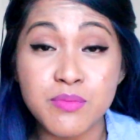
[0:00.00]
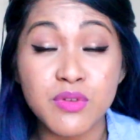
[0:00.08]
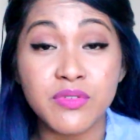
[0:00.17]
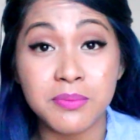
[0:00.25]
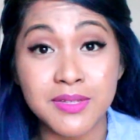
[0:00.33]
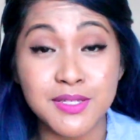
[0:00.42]

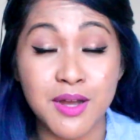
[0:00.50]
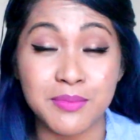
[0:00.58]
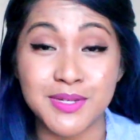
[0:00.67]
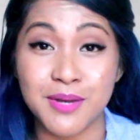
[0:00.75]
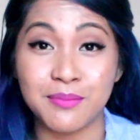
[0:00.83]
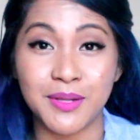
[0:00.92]
movie, please
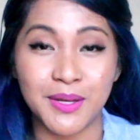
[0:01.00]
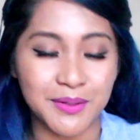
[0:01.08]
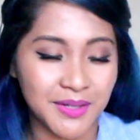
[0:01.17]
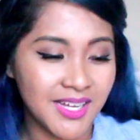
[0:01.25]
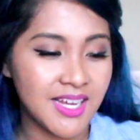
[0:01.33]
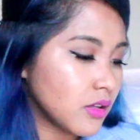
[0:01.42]
comment down below.
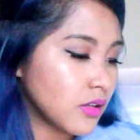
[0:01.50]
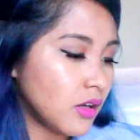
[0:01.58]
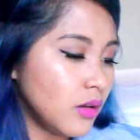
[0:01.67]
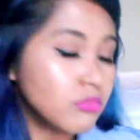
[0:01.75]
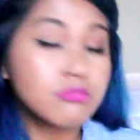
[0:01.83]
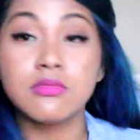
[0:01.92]

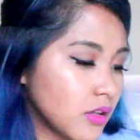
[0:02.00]
Oh.